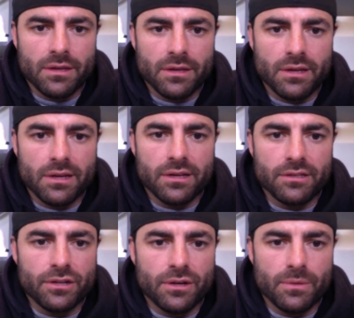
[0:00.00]
Uh,
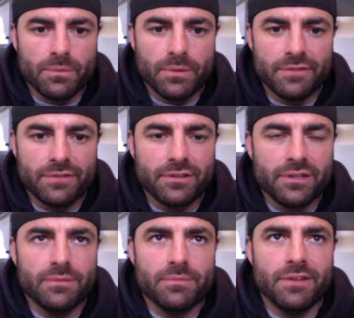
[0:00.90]
you know,
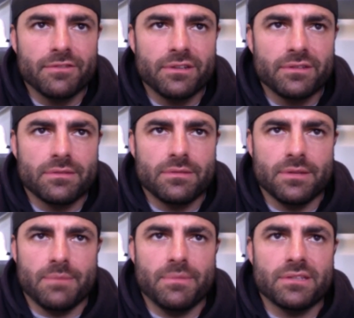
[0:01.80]
every every
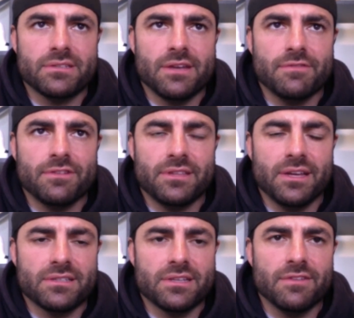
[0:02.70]
I miss every
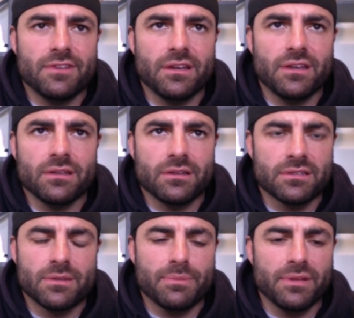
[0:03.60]
Thanksgiving because
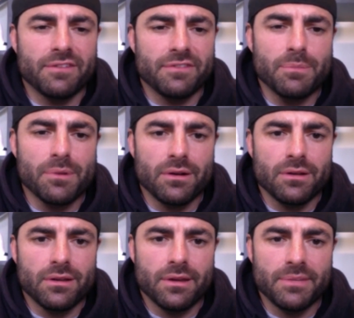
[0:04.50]
I'm playing
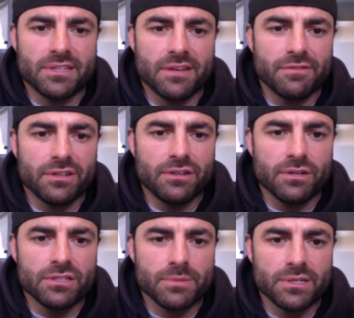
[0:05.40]
football. I miss every
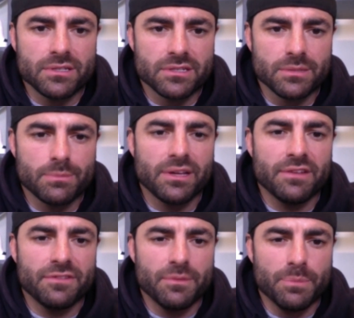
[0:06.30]
Christmas because I'm
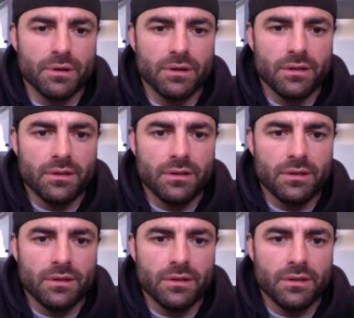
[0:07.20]
playing football.